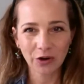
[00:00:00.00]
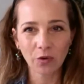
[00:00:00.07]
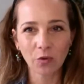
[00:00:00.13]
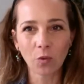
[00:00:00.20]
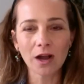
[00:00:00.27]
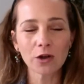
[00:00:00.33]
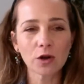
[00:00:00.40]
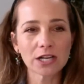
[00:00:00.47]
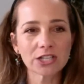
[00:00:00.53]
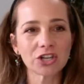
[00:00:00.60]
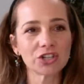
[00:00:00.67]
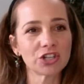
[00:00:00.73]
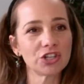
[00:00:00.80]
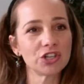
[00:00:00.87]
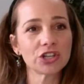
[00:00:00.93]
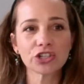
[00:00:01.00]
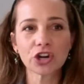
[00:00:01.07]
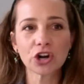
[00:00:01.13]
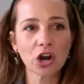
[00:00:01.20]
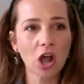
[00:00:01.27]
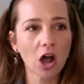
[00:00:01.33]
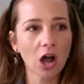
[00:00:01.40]
What questions? And you can
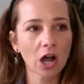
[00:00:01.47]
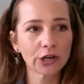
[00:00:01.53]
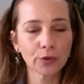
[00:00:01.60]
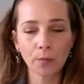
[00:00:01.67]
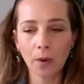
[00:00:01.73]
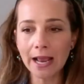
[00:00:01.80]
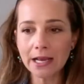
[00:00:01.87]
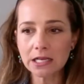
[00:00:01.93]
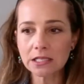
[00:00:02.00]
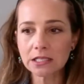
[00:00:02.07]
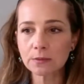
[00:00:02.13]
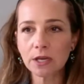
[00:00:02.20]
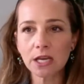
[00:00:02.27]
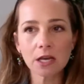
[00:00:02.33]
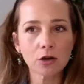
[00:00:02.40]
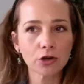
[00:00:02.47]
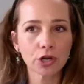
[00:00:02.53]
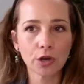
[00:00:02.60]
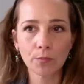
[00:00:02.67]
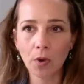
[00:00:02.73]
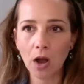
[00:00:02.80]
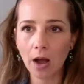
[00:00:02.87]
turn on your mic and speak, or you
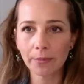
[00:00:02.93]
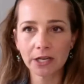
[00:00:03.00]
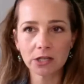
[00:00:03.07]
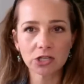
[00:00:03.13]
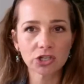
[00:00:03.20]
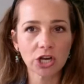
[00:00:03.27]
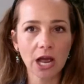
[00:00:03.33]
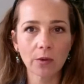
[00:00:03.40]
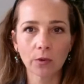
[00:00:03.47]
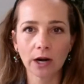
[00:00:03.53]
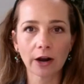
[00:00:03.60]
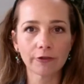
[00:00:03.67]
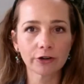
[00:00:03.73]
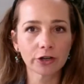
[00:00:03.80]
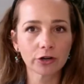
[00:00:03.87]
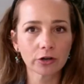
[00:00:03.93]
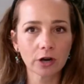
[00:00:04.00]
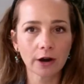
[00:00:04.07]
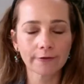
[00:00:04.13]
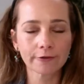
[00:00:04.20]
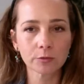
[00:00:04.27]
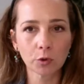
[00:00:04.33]
can pop it in the chat, whatever you're
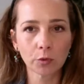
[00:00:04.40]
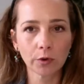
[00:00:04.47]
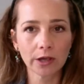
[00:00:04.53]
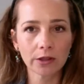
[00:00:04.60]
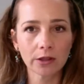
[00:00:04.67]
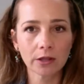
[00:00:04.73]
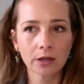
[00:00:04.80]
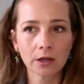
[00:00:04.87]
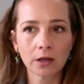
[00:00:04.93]
comfortable with,